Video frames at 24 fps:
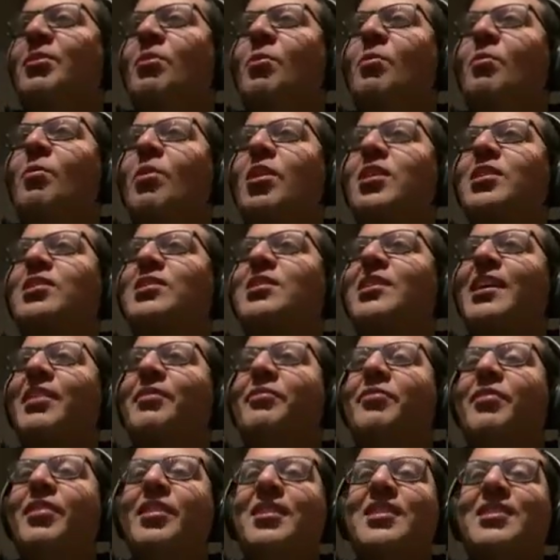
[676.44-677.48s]
once he
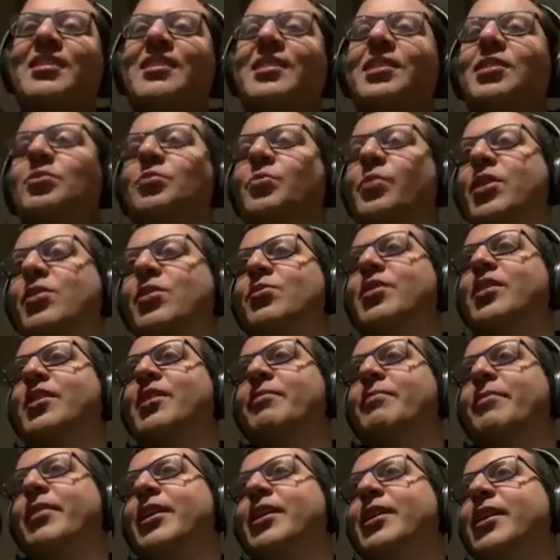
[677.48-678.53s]
feels this, we know that
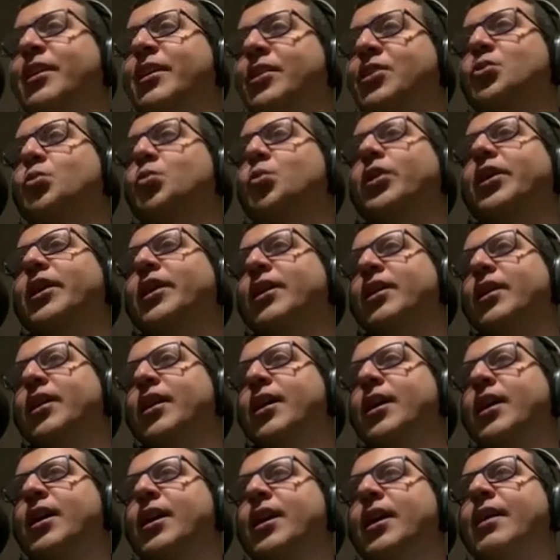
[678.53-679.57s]
it's working.
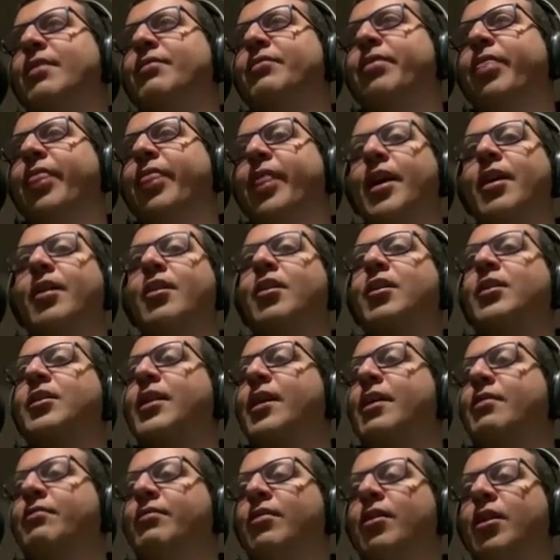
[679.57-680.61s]
And thank God, I
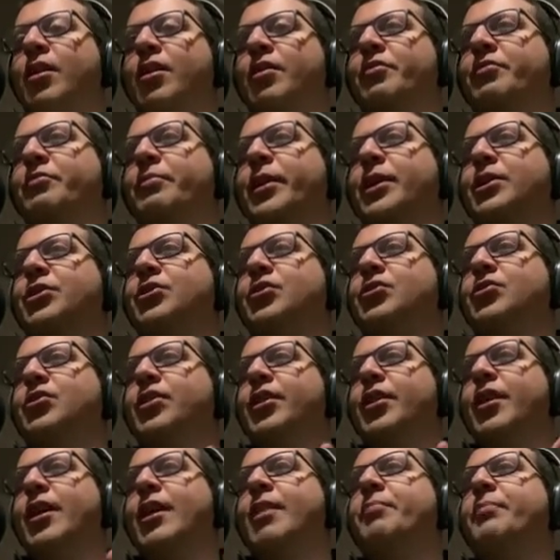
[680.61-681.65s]
have a lot of patients. They
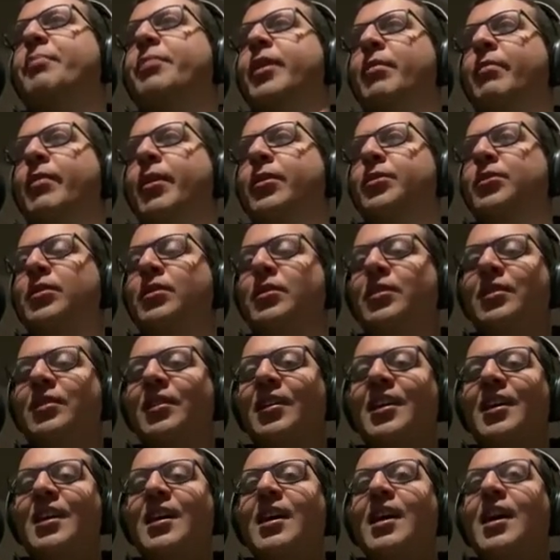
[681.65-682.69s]
are happy about it.
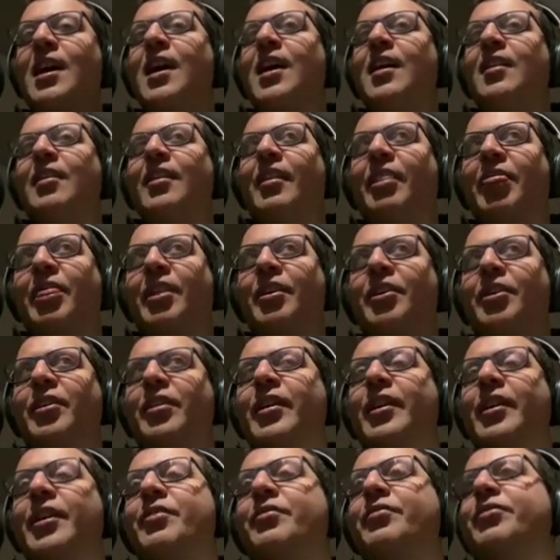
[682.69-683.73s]
The third,
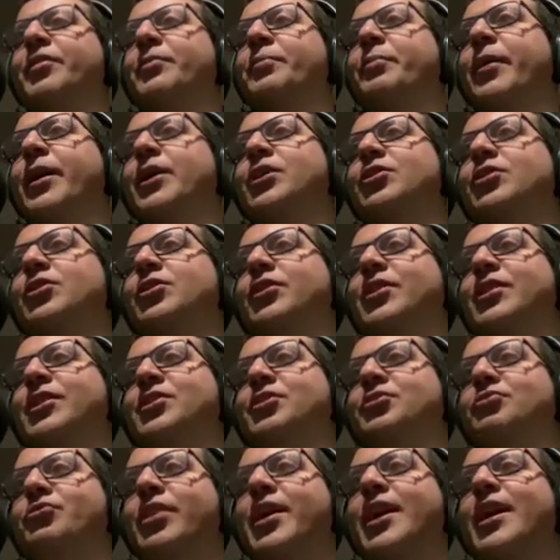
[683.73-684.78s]
if the patient is
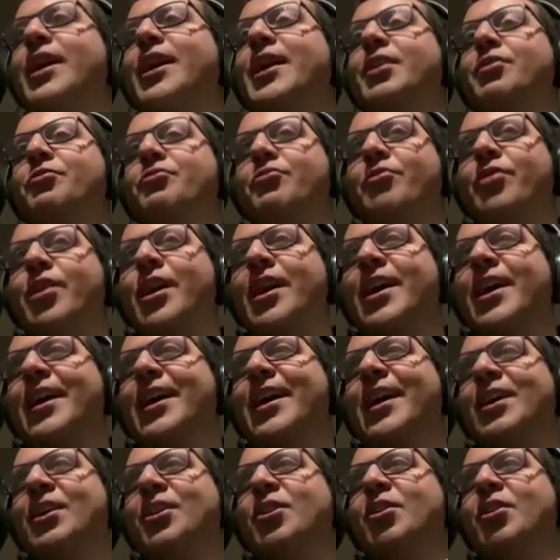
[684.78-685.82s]
really
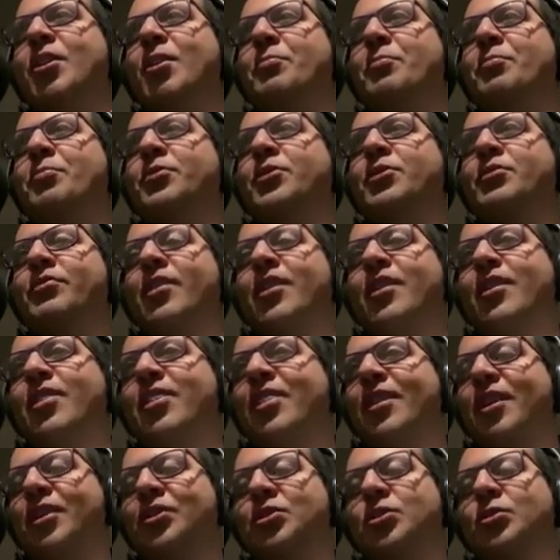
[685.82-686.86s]
uncooperative and it
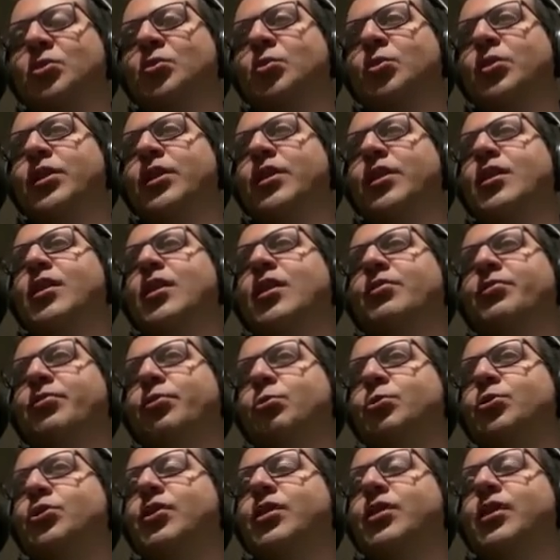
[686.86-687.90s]
doesn't work,
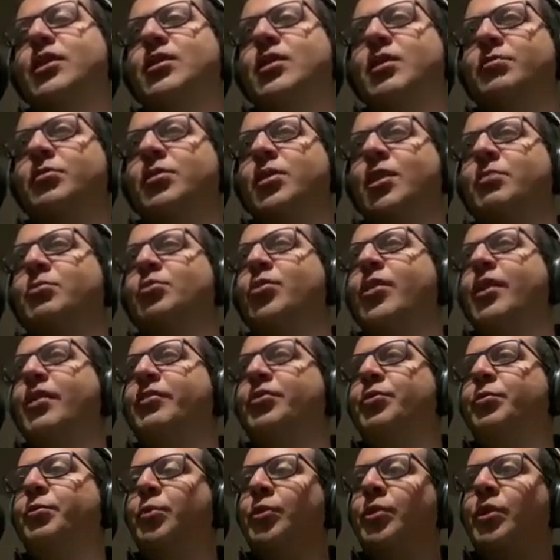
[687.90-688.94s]
unfortunately, sometimes you have
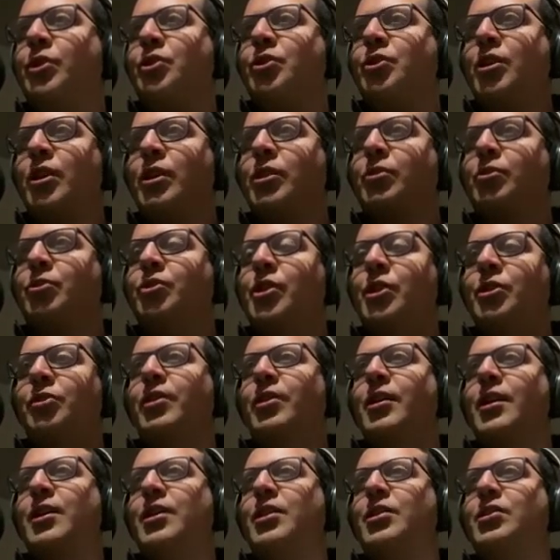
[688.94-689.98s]
to put the child to
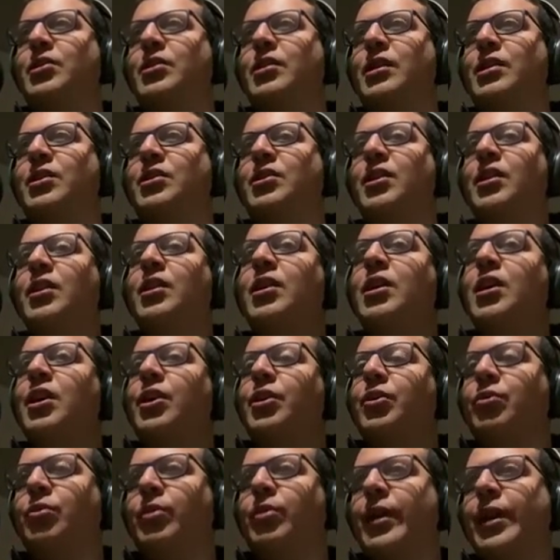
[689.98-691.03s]
general anesthesia
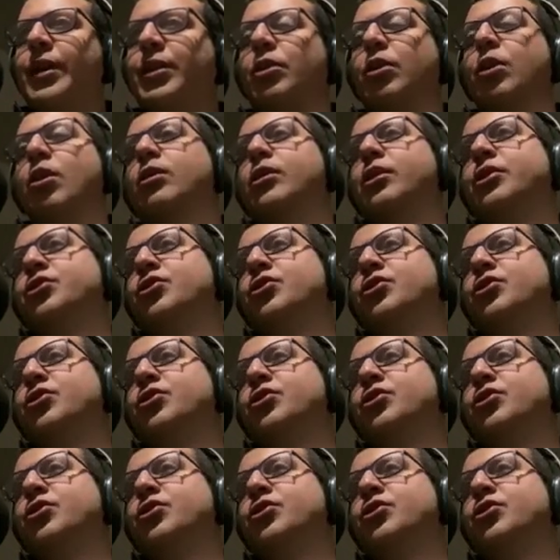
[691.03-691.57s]
to get all the